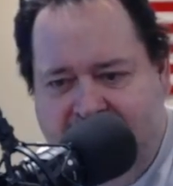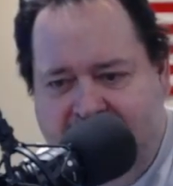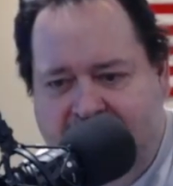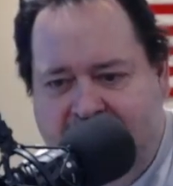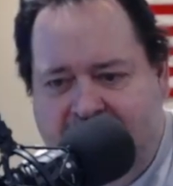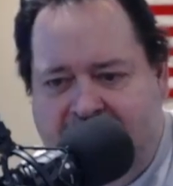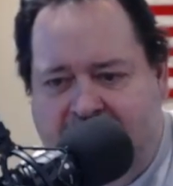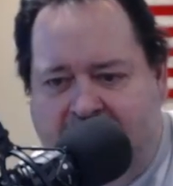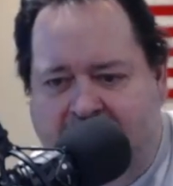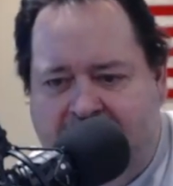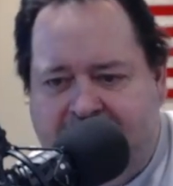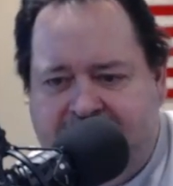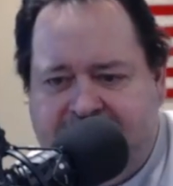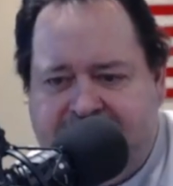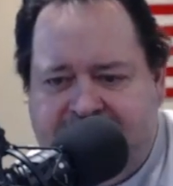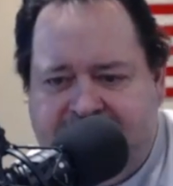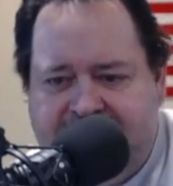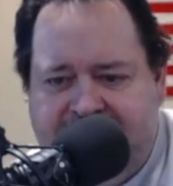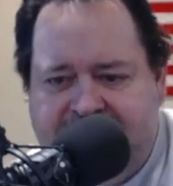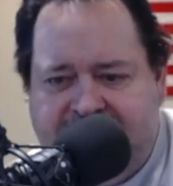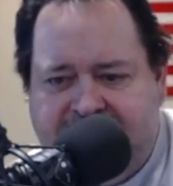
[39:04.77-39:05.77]
Cottage
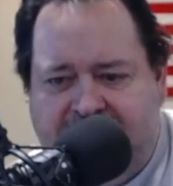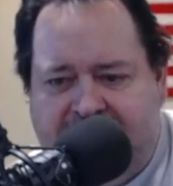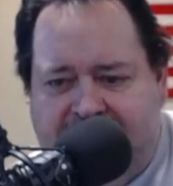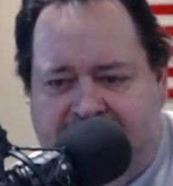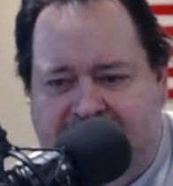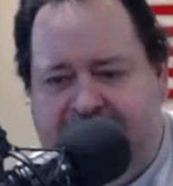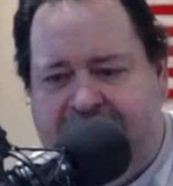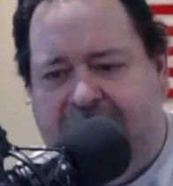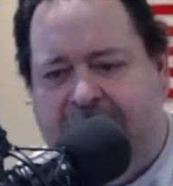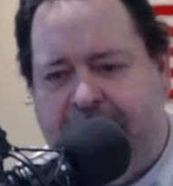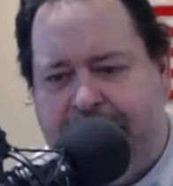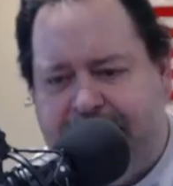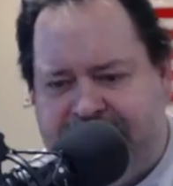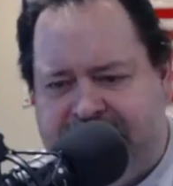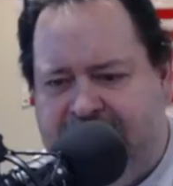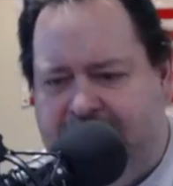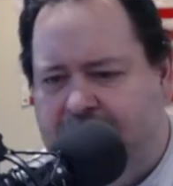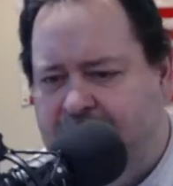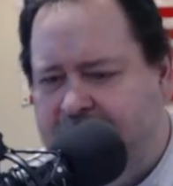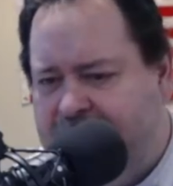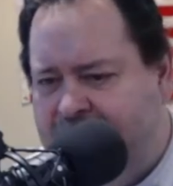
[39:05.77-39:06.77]
cheese on any kind of
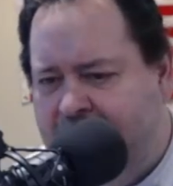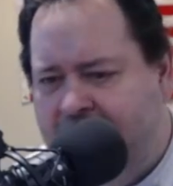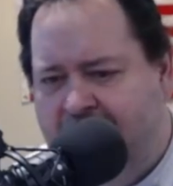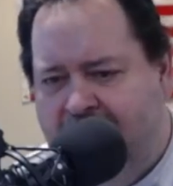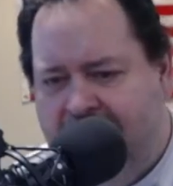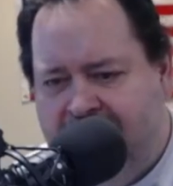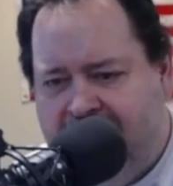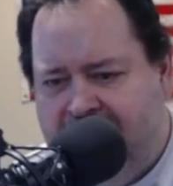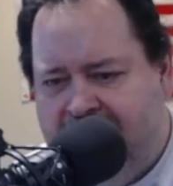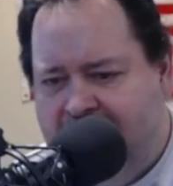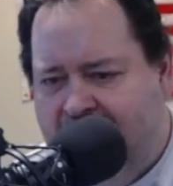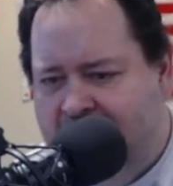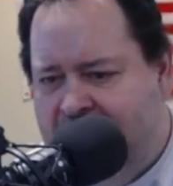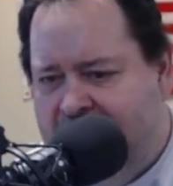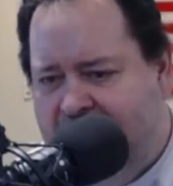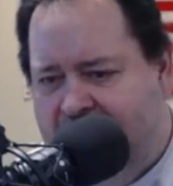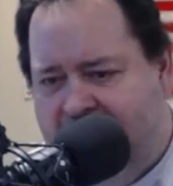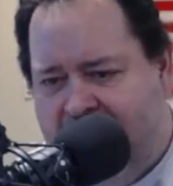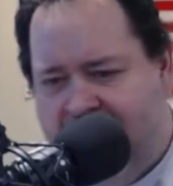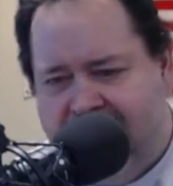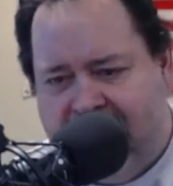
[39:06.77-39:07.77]
potato. Yeah,
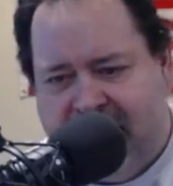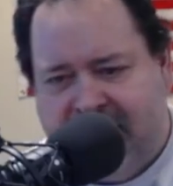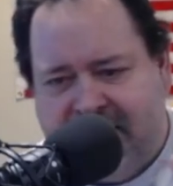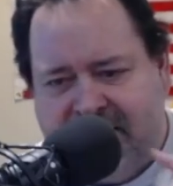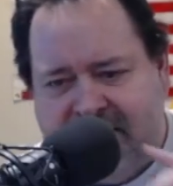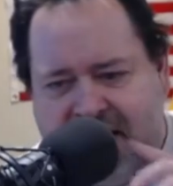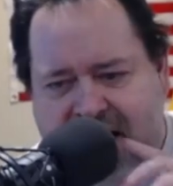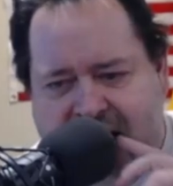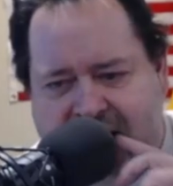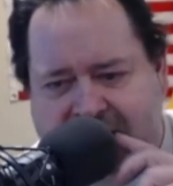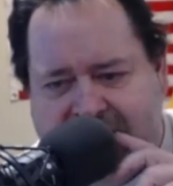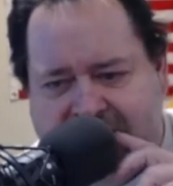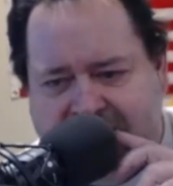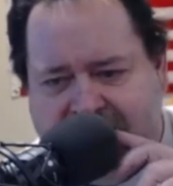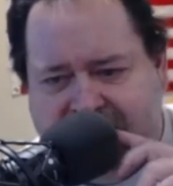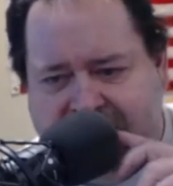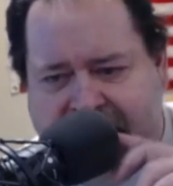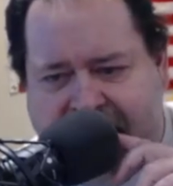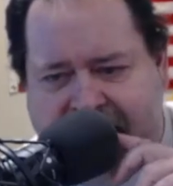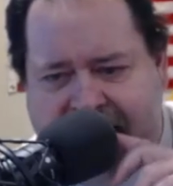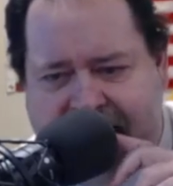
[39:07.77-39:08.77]
I can do
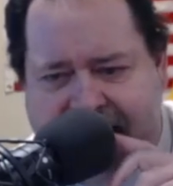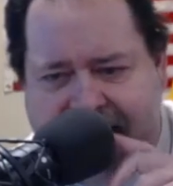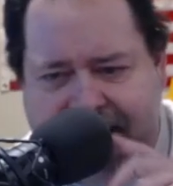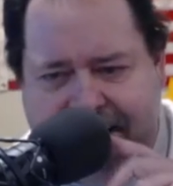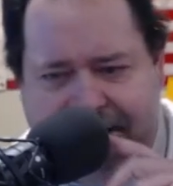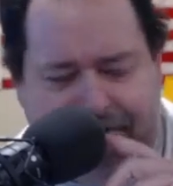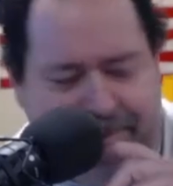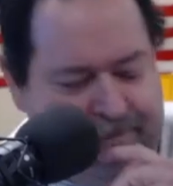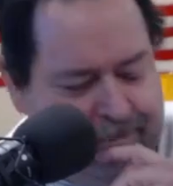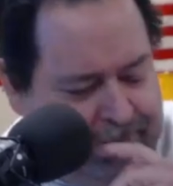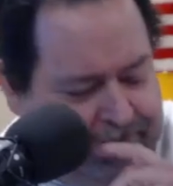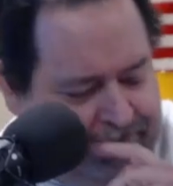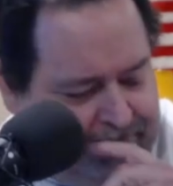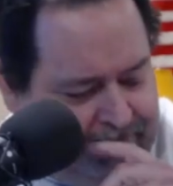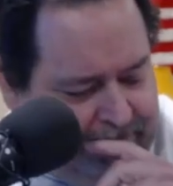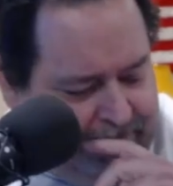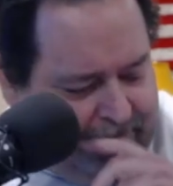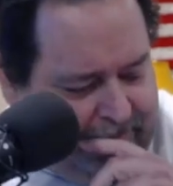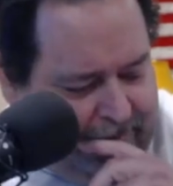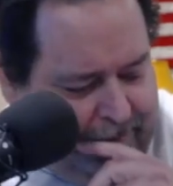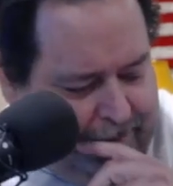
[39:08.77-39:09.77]
that.
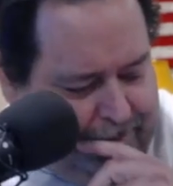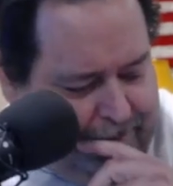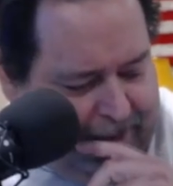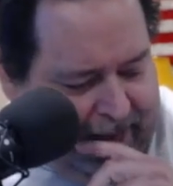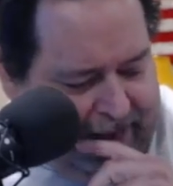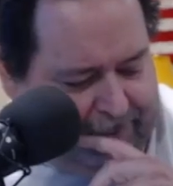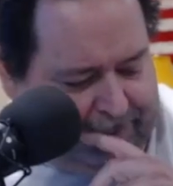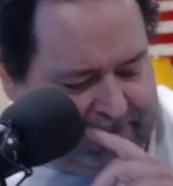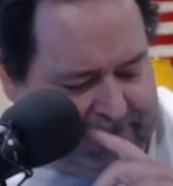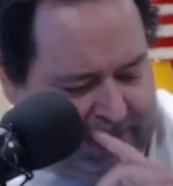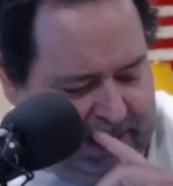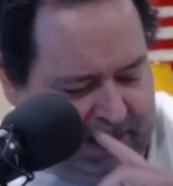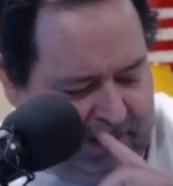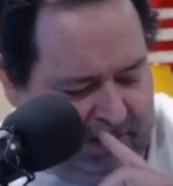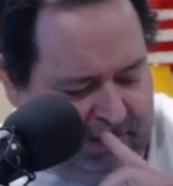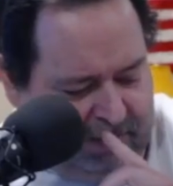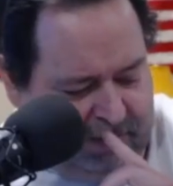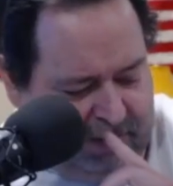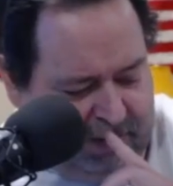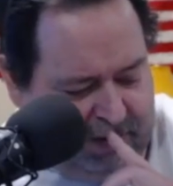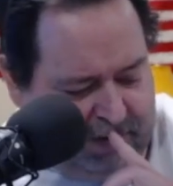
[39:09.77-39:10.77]
Baked
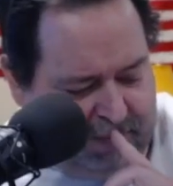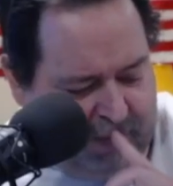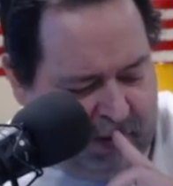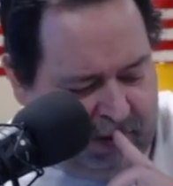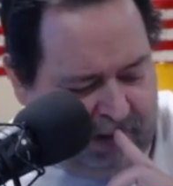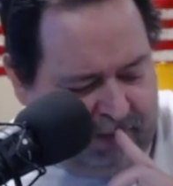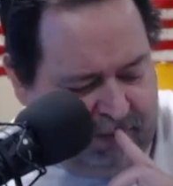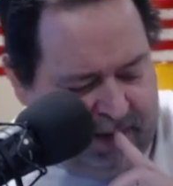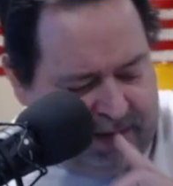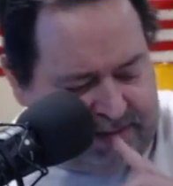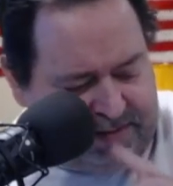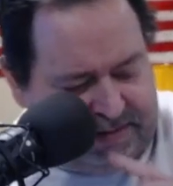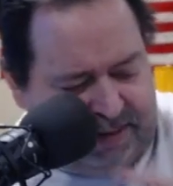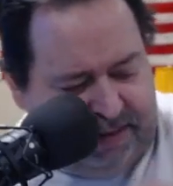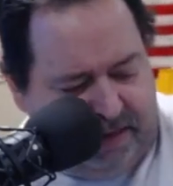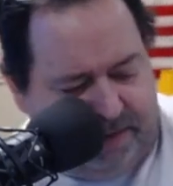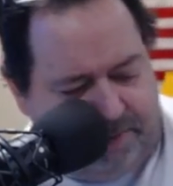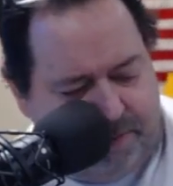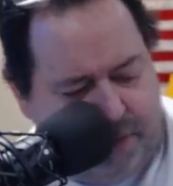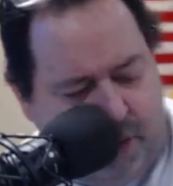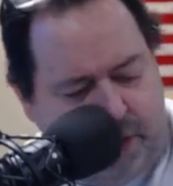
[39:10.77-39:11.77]
potato. Good morning, Rusty.
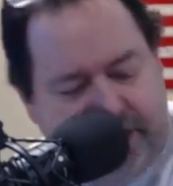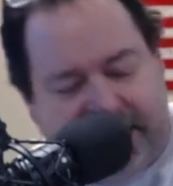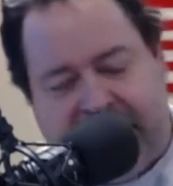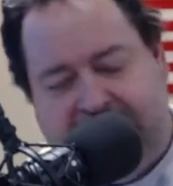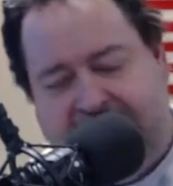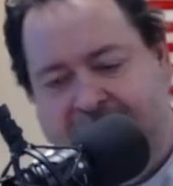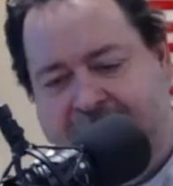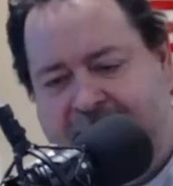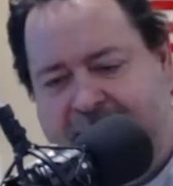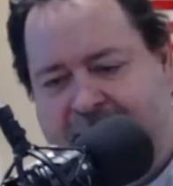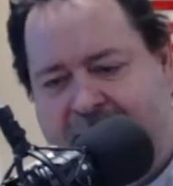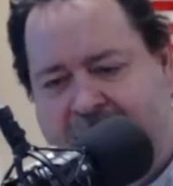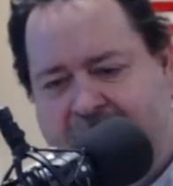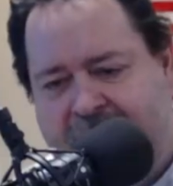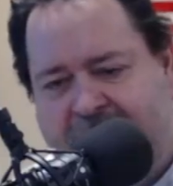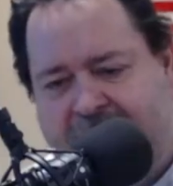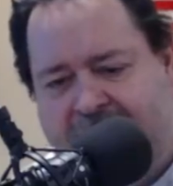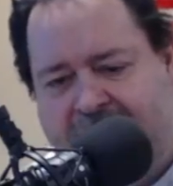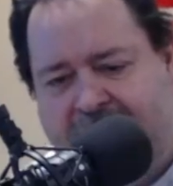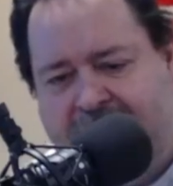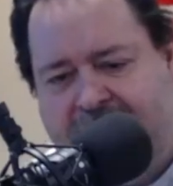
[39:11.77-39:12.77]
Good morning, Kenny
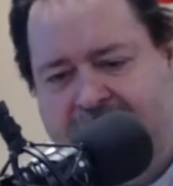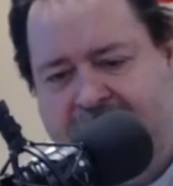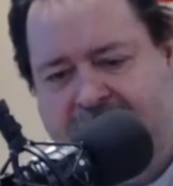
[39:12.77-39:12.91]
Duncan.